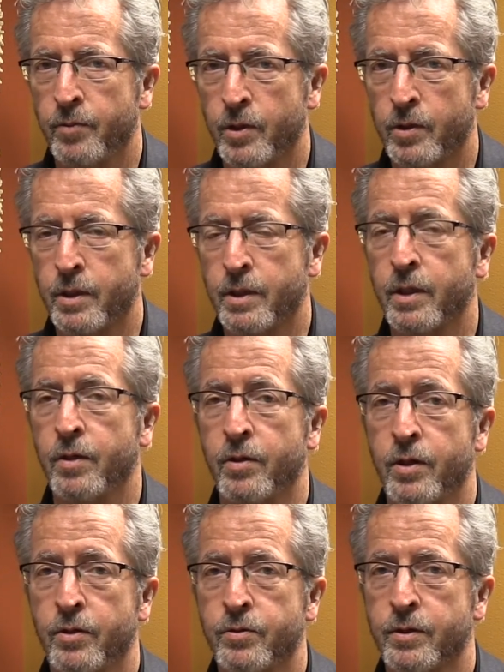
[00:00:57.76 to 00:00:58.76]
and we'll
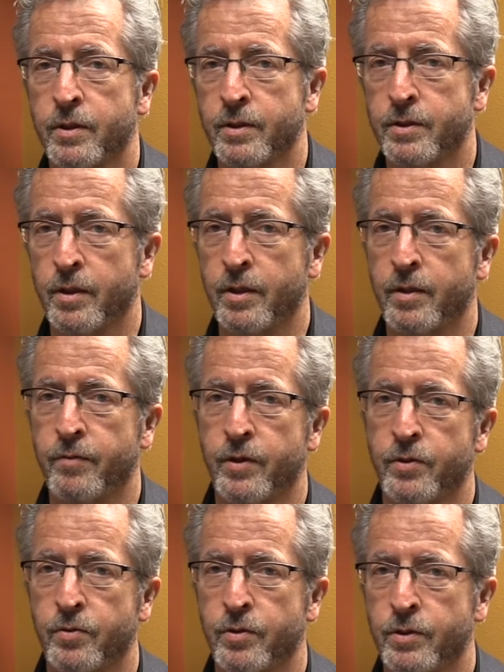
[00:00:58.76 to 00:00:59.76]
continue to use this on
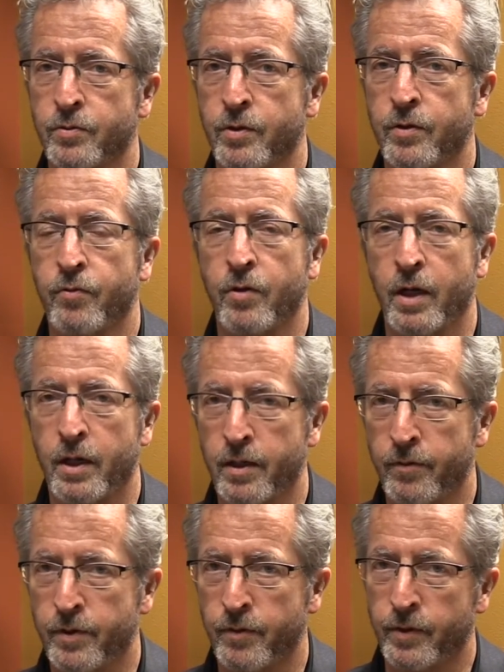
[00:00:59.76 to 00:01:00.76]
individuals with a
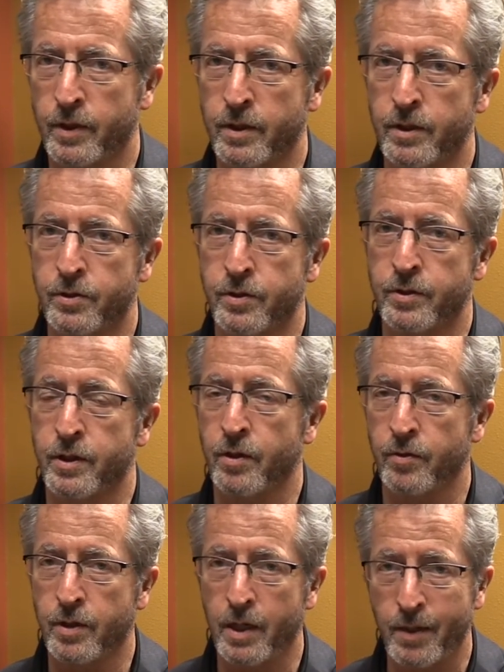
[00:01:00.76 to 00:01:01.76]
variety of different
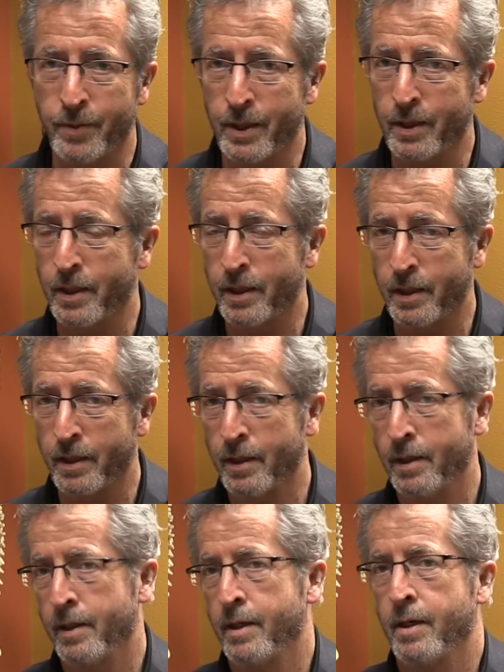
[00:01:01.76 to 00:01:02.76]
conditions that are common in
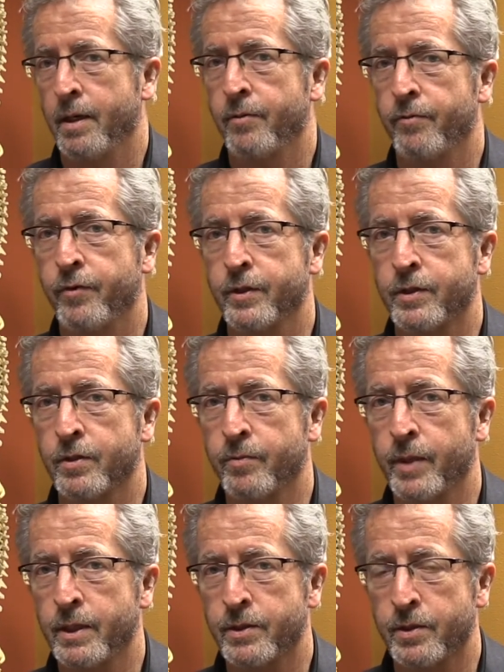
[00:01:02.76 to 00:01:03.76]
any physical